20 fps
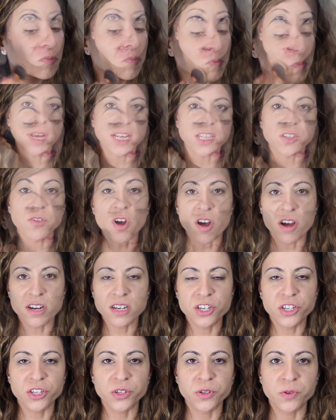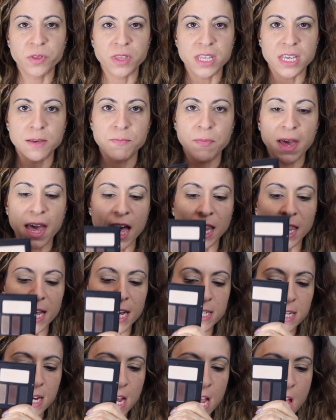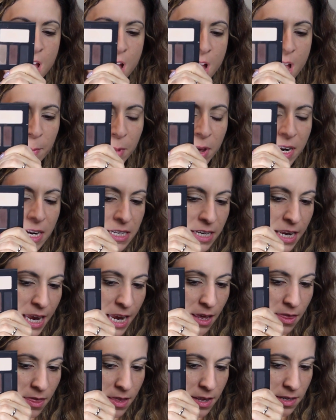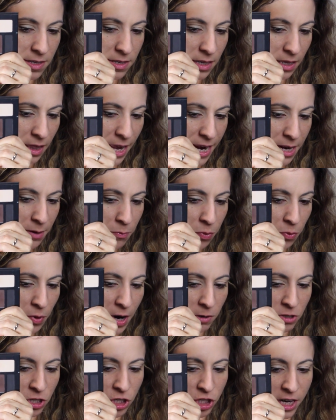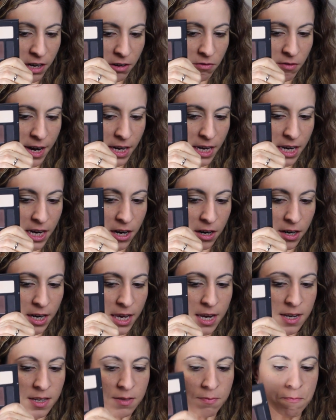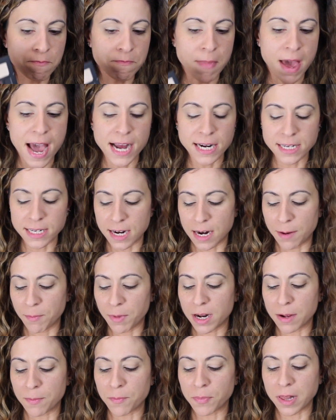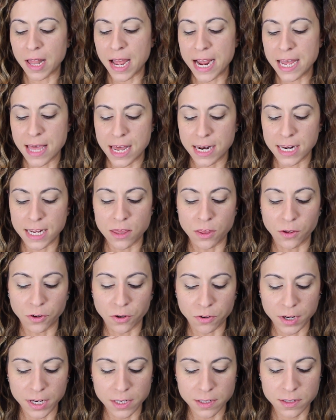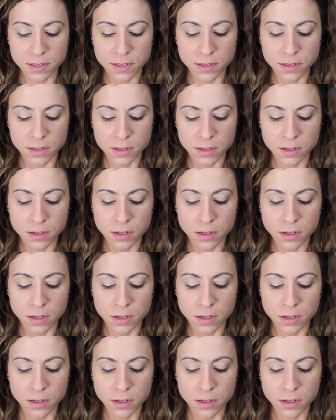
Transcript: Okay, so on to the palette. I'm going to take this light brown shade right here. It is matte, and I'm going to apply that in the crease.